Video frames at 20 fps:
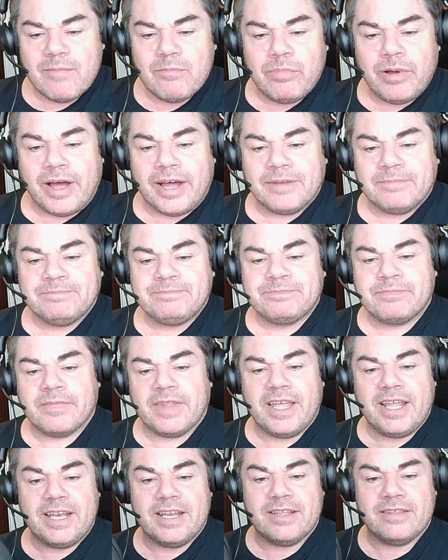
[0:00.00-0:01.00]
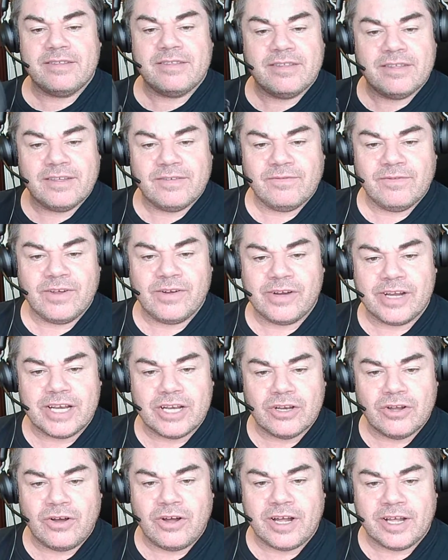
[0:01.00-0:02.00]
But in this very
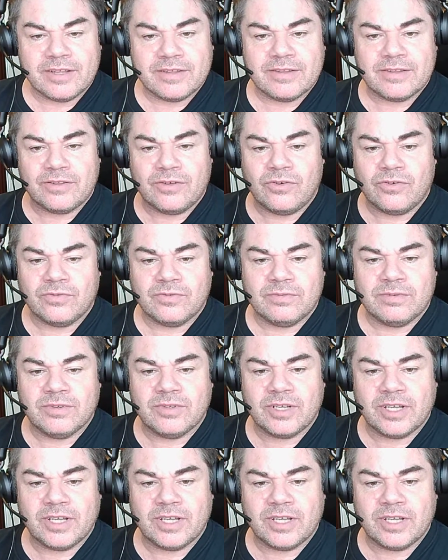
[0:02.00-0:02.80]
nice, soft